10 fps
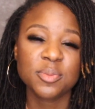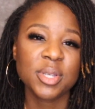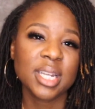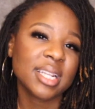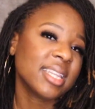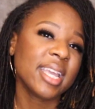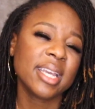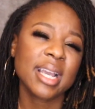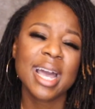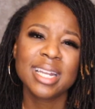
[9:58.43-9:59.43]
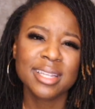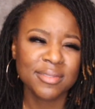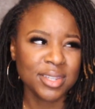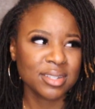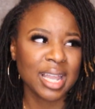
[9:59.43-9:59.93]
meaning that they can kind of
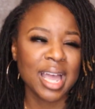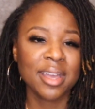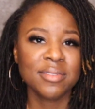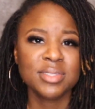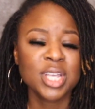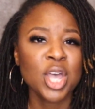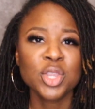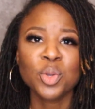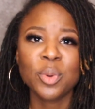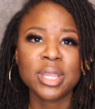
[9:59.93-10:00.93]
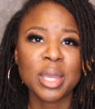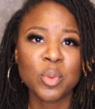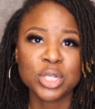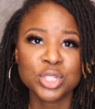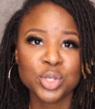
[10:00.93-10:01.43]
live their lives the way they
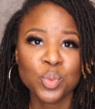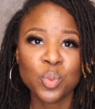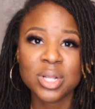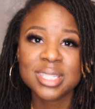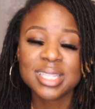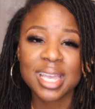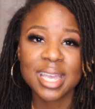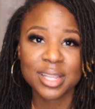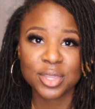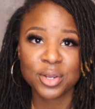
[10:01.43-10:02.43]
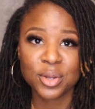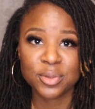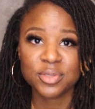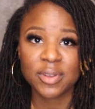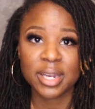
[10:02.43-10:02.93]
want to once they hit their
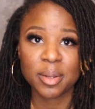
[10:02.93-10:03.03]
COSFI